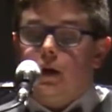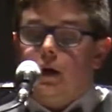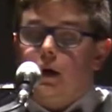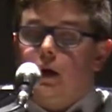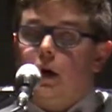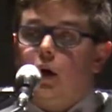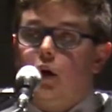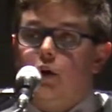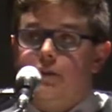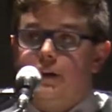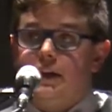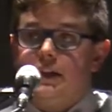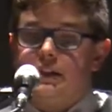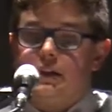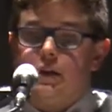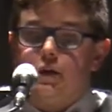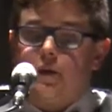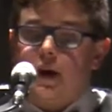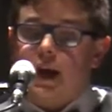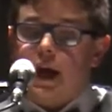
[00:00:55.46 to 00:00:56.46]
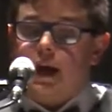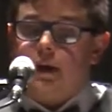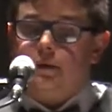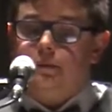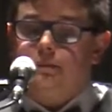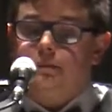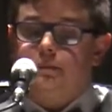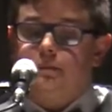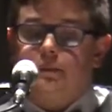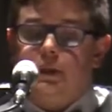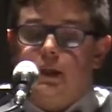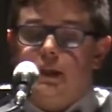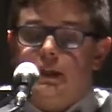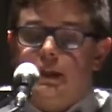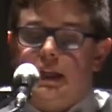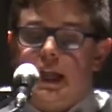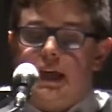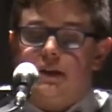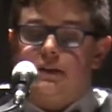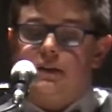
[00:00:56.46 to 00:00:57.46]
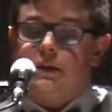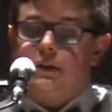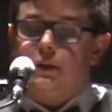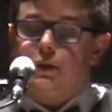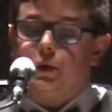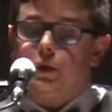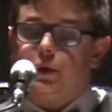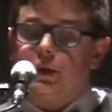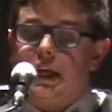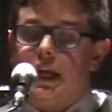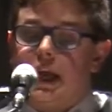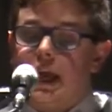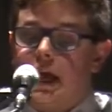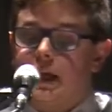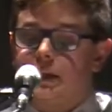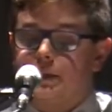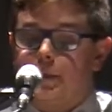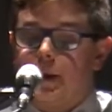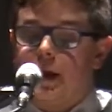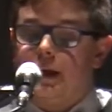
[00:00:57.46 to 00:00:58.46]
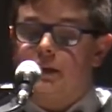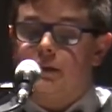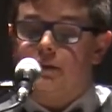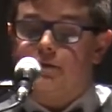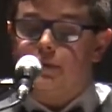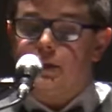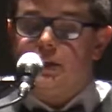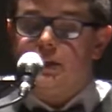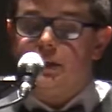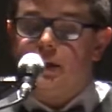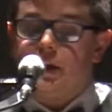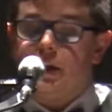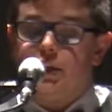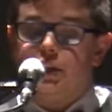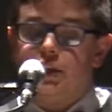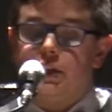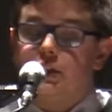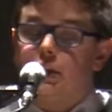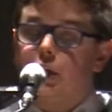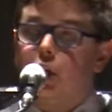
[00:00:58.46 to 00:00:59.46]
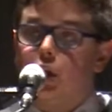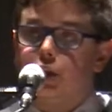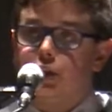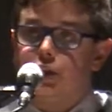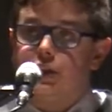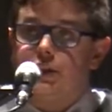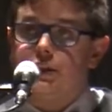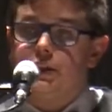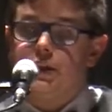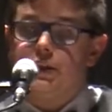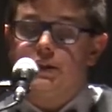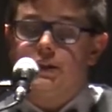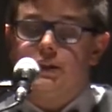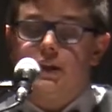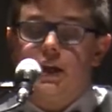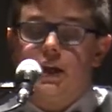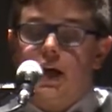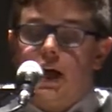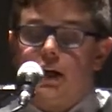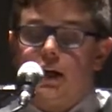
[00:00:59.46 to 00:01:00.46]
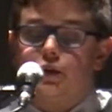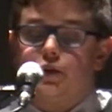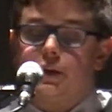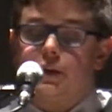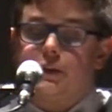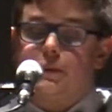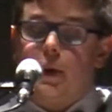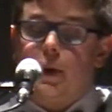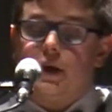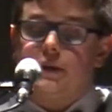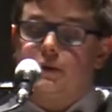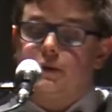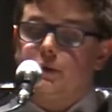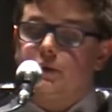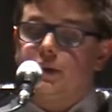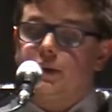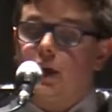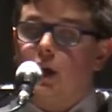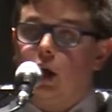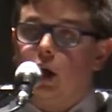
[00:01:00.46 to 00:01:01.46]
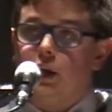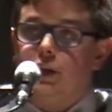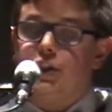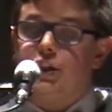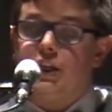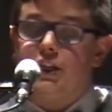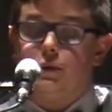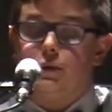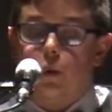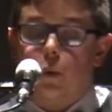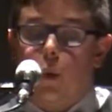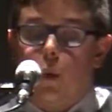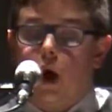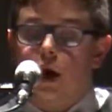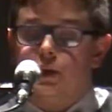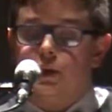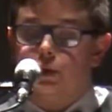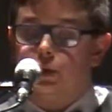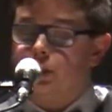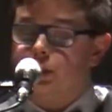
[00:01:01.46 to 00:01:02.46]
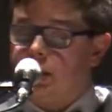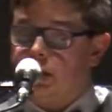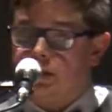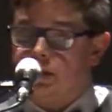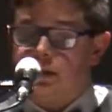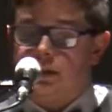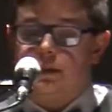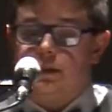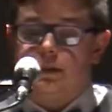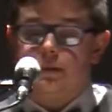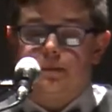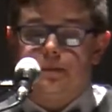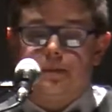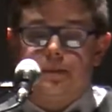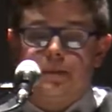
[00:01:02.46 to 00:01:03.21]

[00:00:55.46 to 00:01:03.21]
Over his career, Les has taught key aspects of research into consciousness and transpersonal psychology to a wide audience.